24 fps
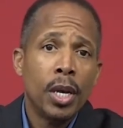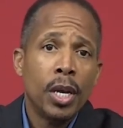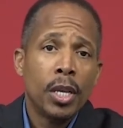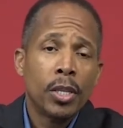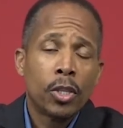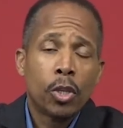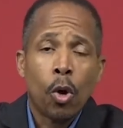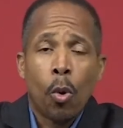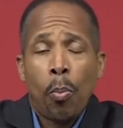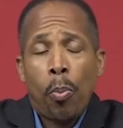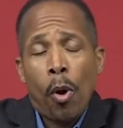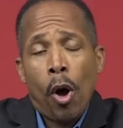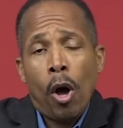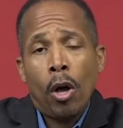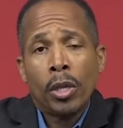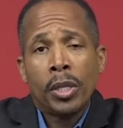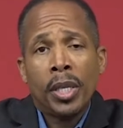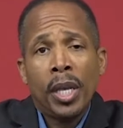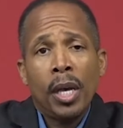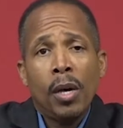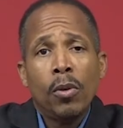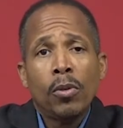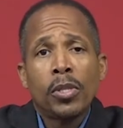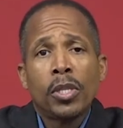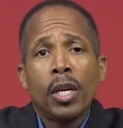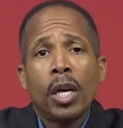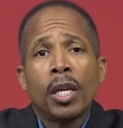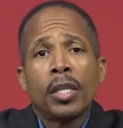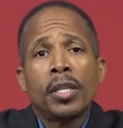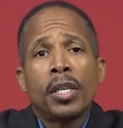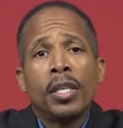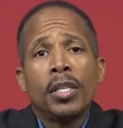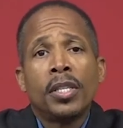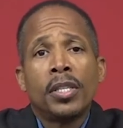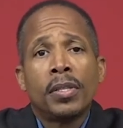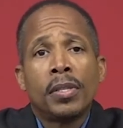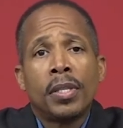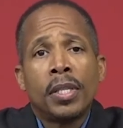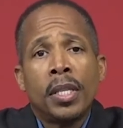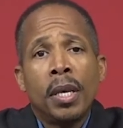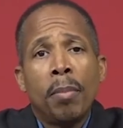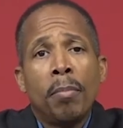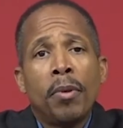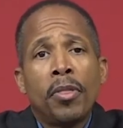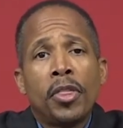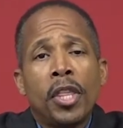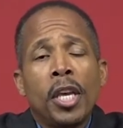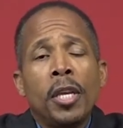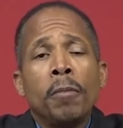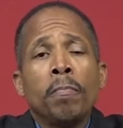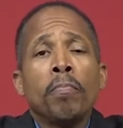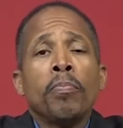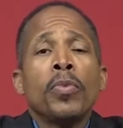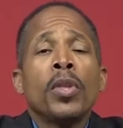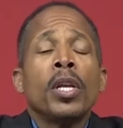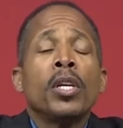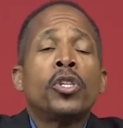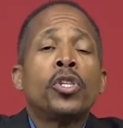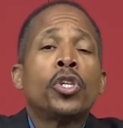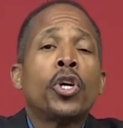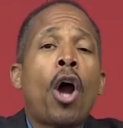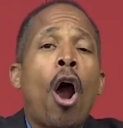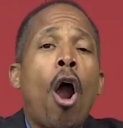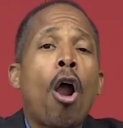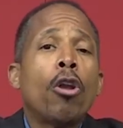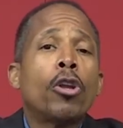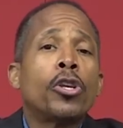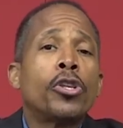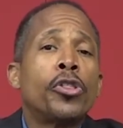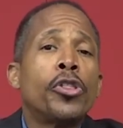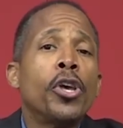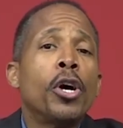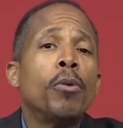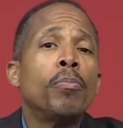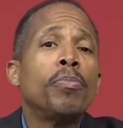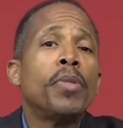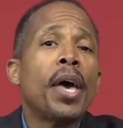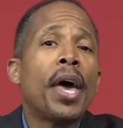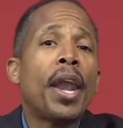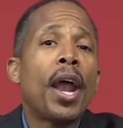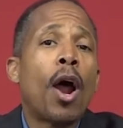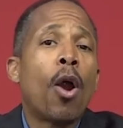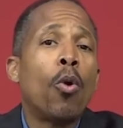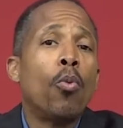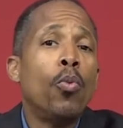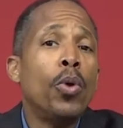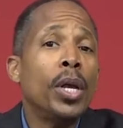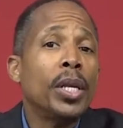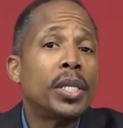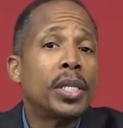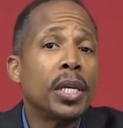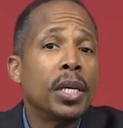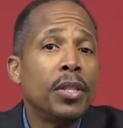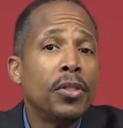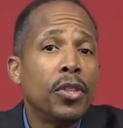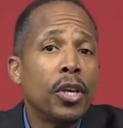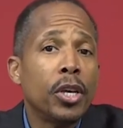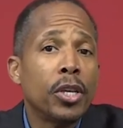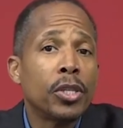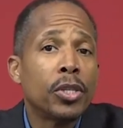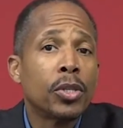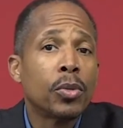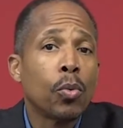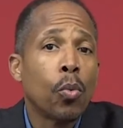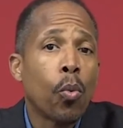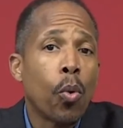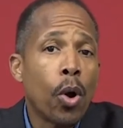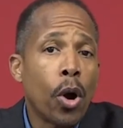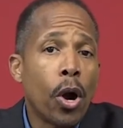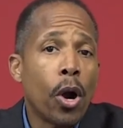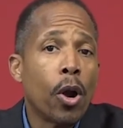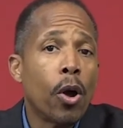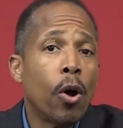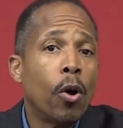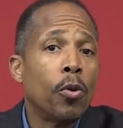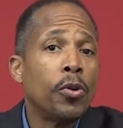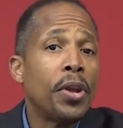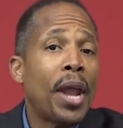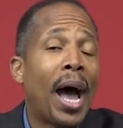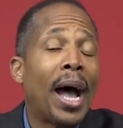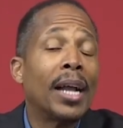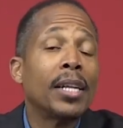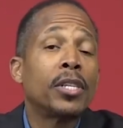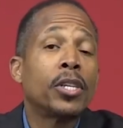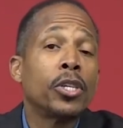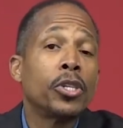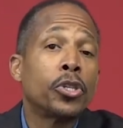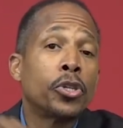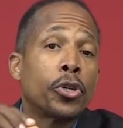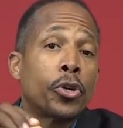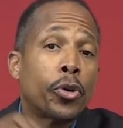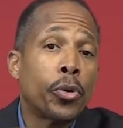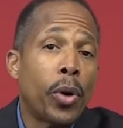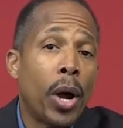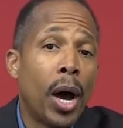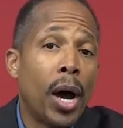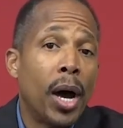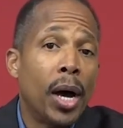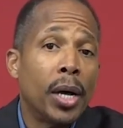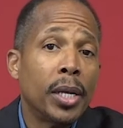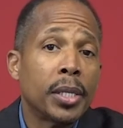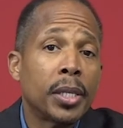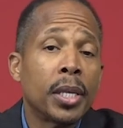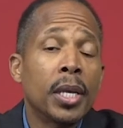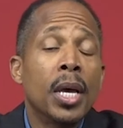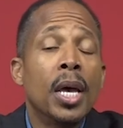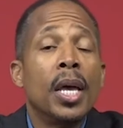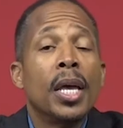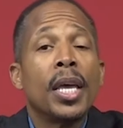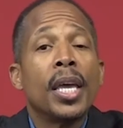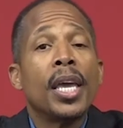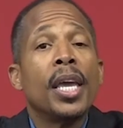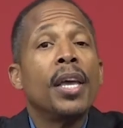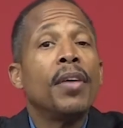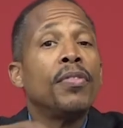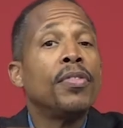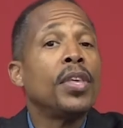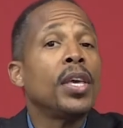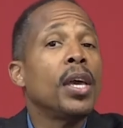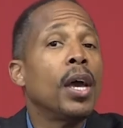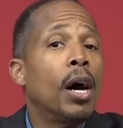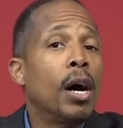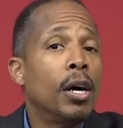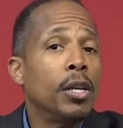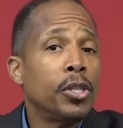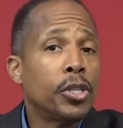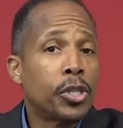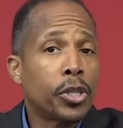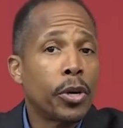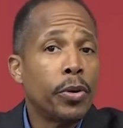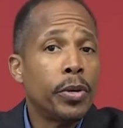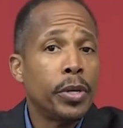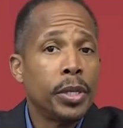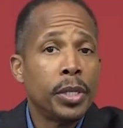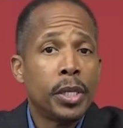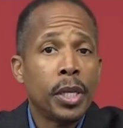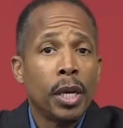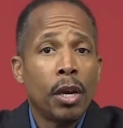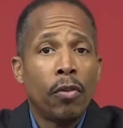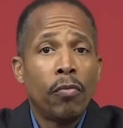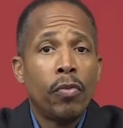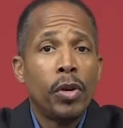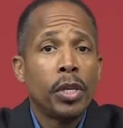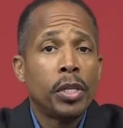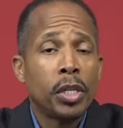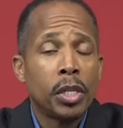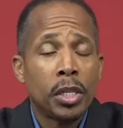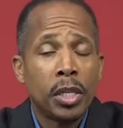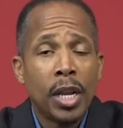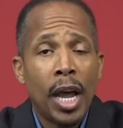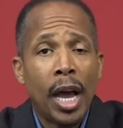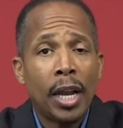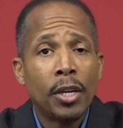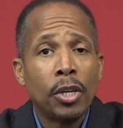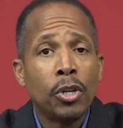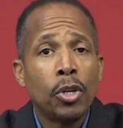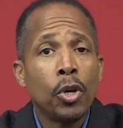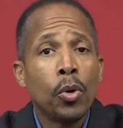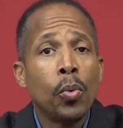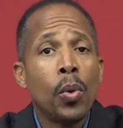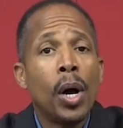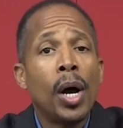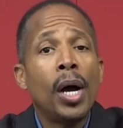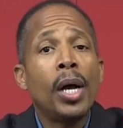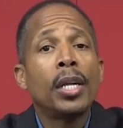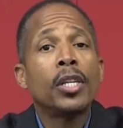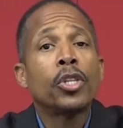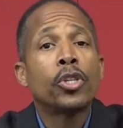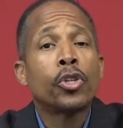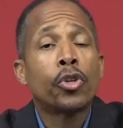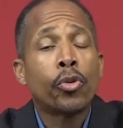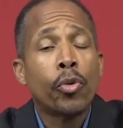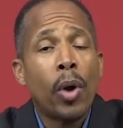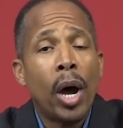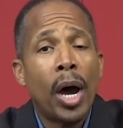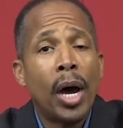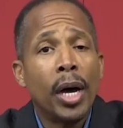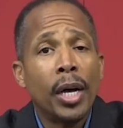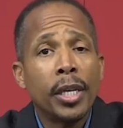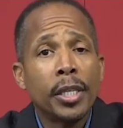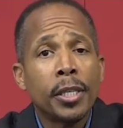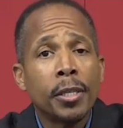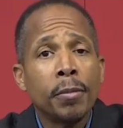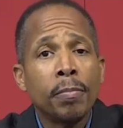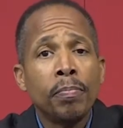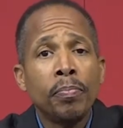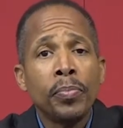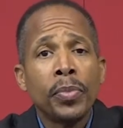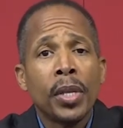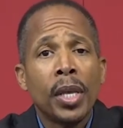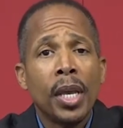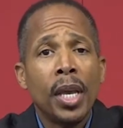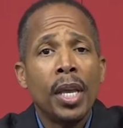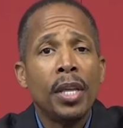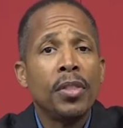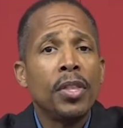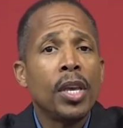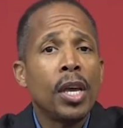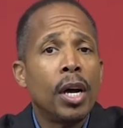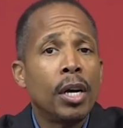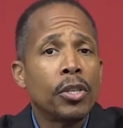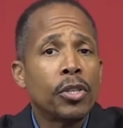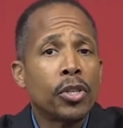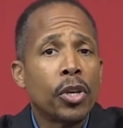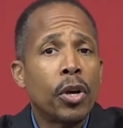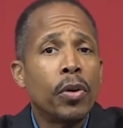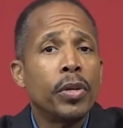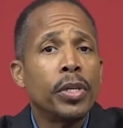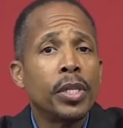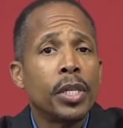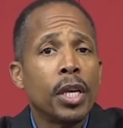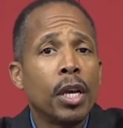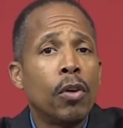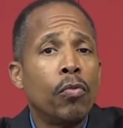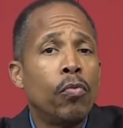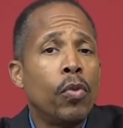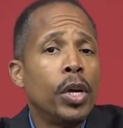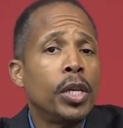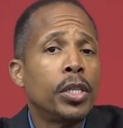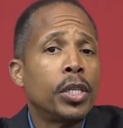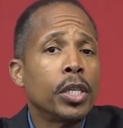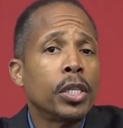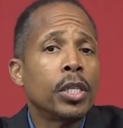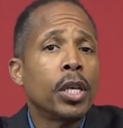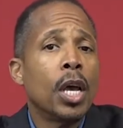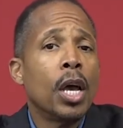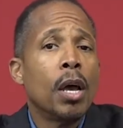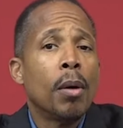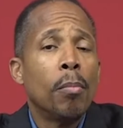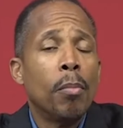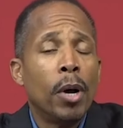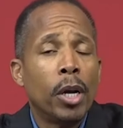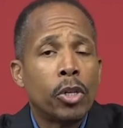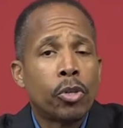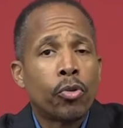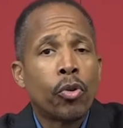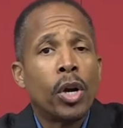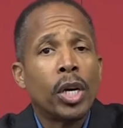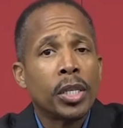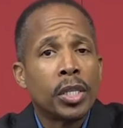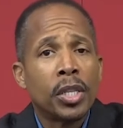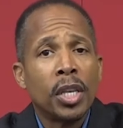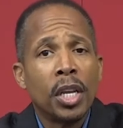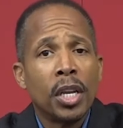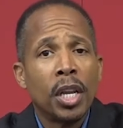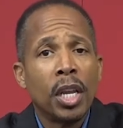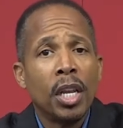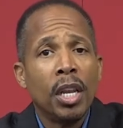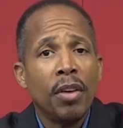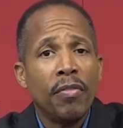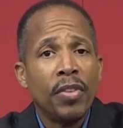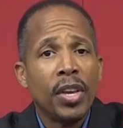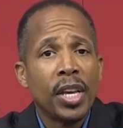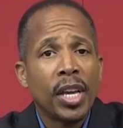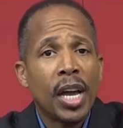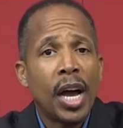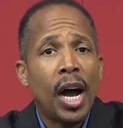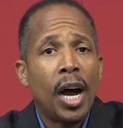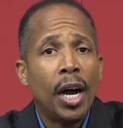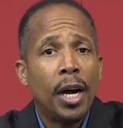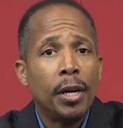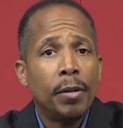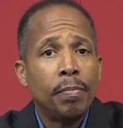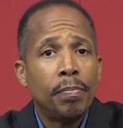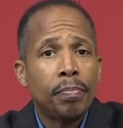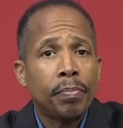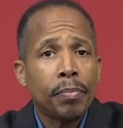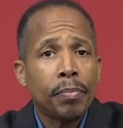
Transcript: So Paul tells us in Timothy, charge them that are rich in this world not to trust in the uncertainty of riches. Not to do what? Trust in the uncertainty of riches, but trust in the living God.